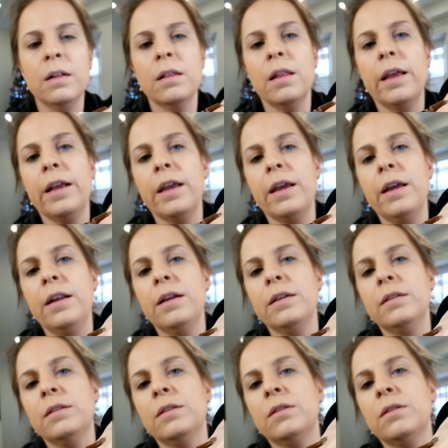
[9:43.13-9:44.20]
like in a
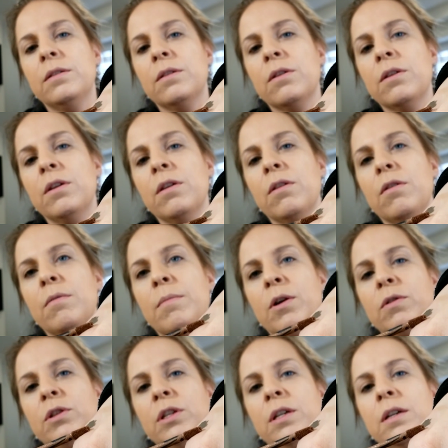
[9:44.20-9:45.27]
circular
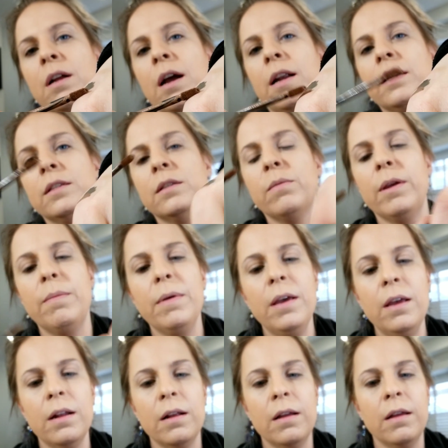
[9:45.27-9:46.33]
motion kind of sweep it,